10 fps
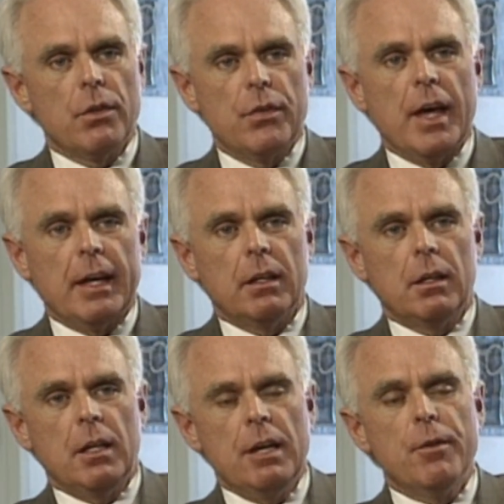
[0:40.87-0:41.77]
that
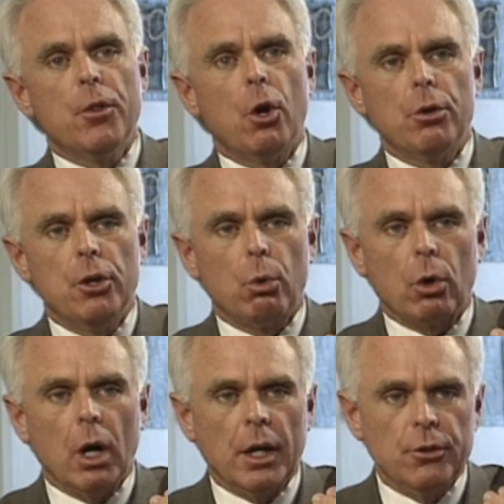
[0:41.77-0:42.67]
even though you
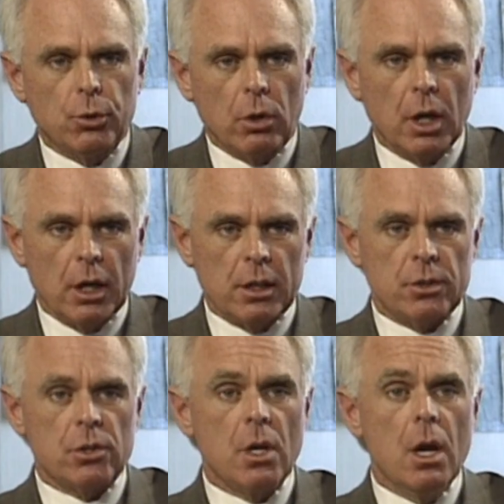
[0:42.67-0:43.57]
were on
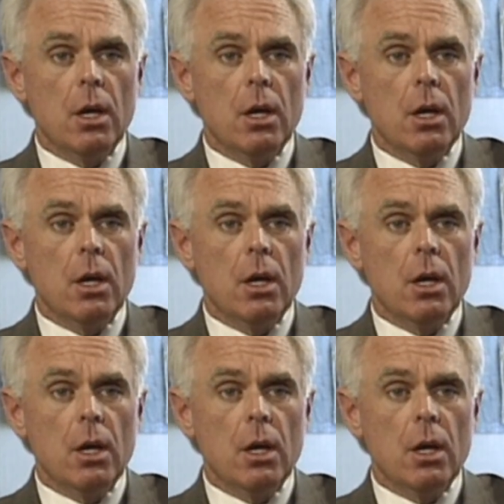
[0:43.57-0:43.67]
drugs,